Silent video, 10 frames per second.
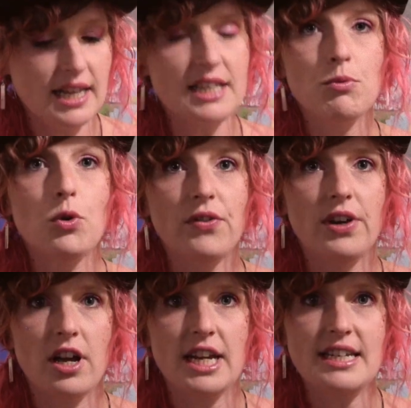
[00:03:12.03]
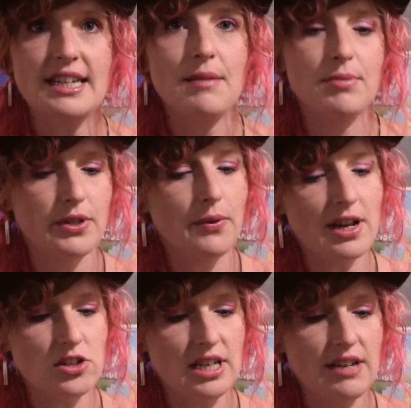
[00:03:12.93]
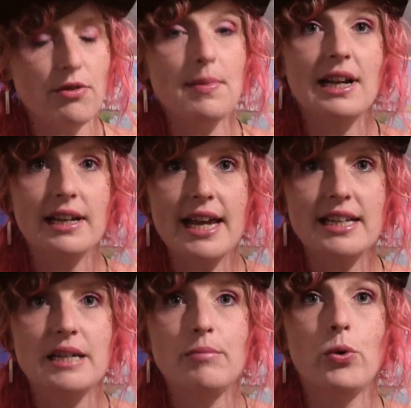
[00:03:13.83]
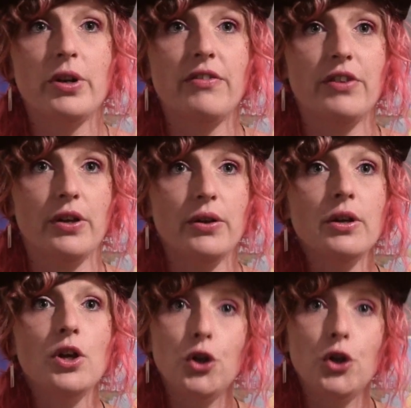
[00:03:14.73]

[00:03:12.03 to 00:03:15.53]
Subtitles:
It's more of a lucky dip. So actually from a collecting point of view,